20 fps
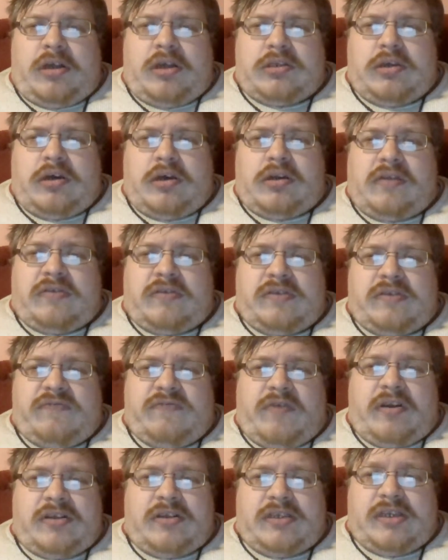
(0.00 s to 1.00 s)
that it has
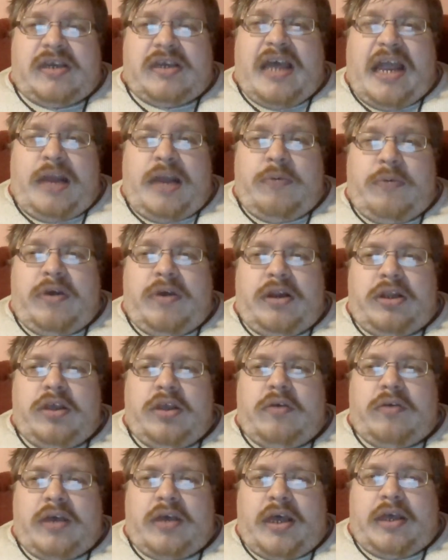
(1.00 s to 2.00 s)
almost become like
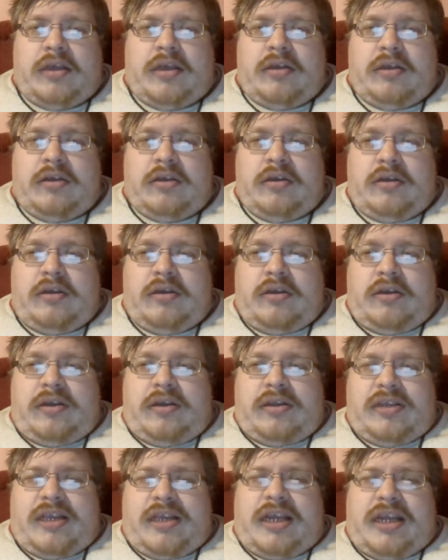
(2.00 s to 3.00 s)
applying for a job.